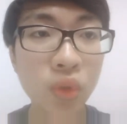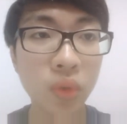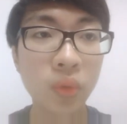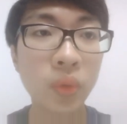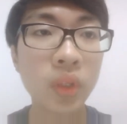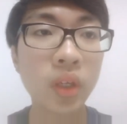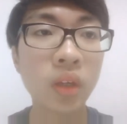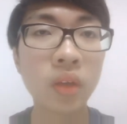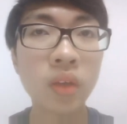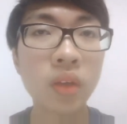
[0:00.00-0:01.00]
do
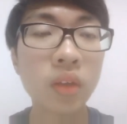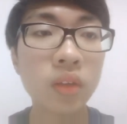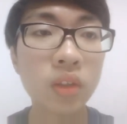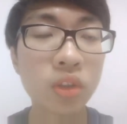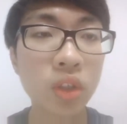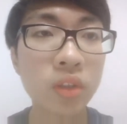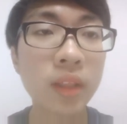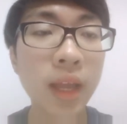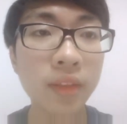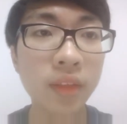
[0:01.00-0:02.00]
the research
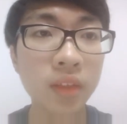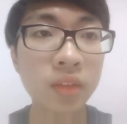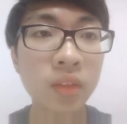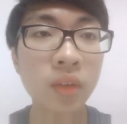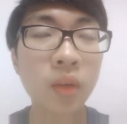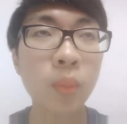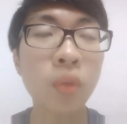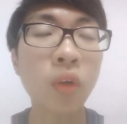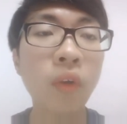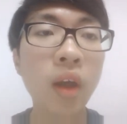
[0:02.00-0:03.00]
like this,
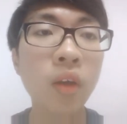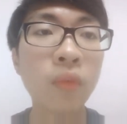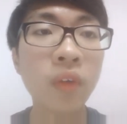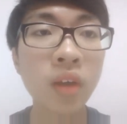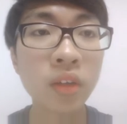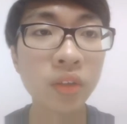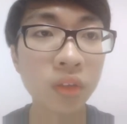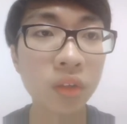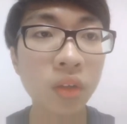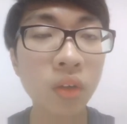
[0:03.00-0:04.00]
provide a very
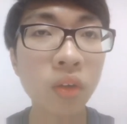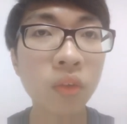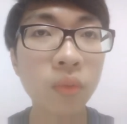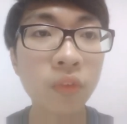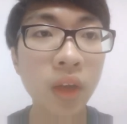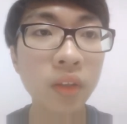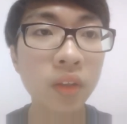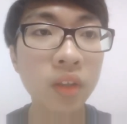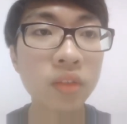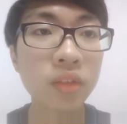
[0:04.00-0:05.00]
detailed
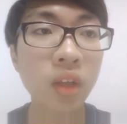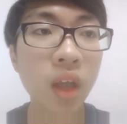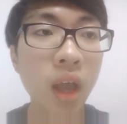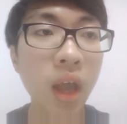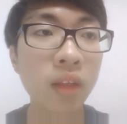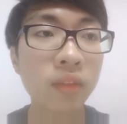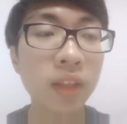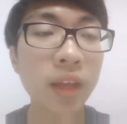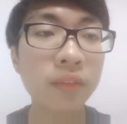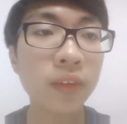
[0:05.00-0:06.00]
findings and
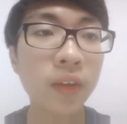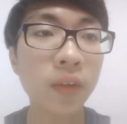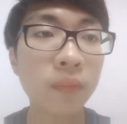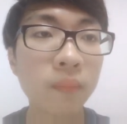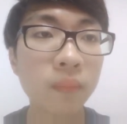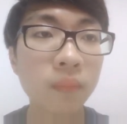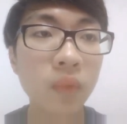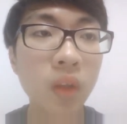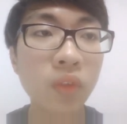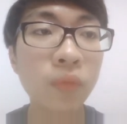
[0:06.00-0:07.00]
let the
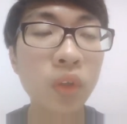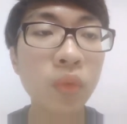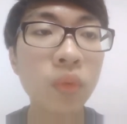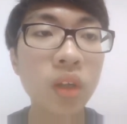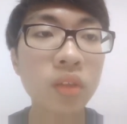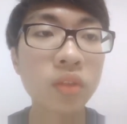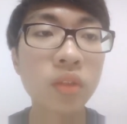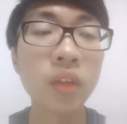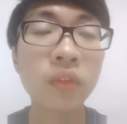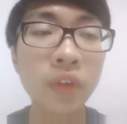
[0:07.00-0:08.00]
viewers,
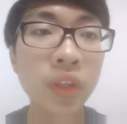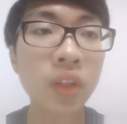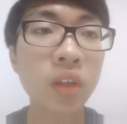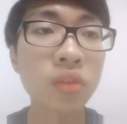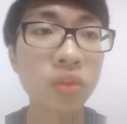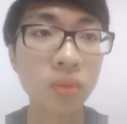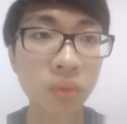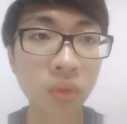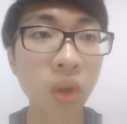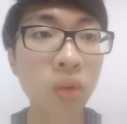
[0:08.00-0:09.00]
the readers to
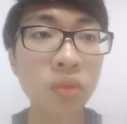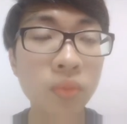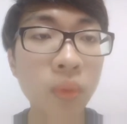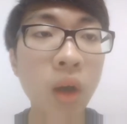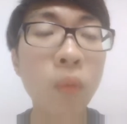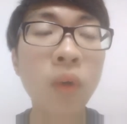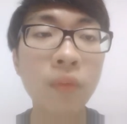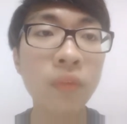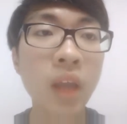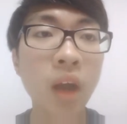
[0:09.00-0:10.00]
know well
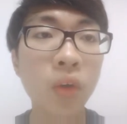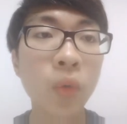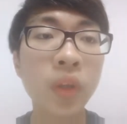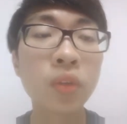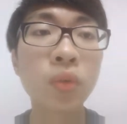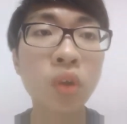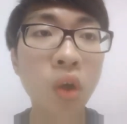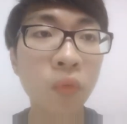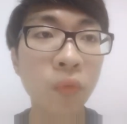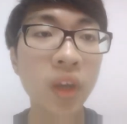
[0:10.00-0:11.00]
what we are going to
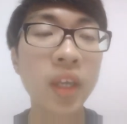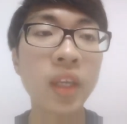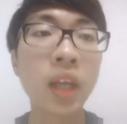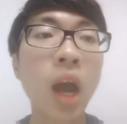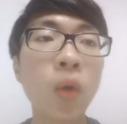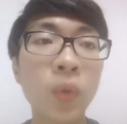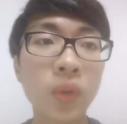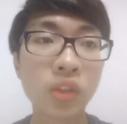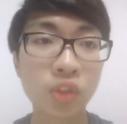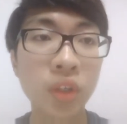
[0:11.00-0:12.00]
convey in
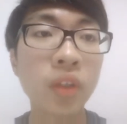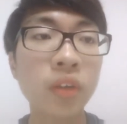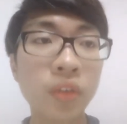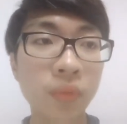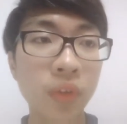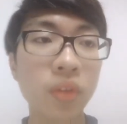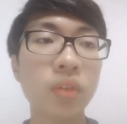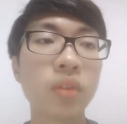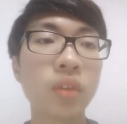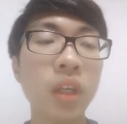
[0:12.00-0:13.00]
our journal review,
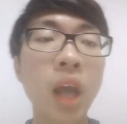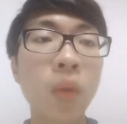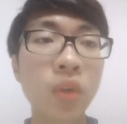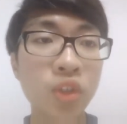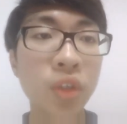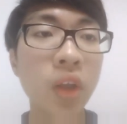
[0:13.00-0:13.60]
in our journal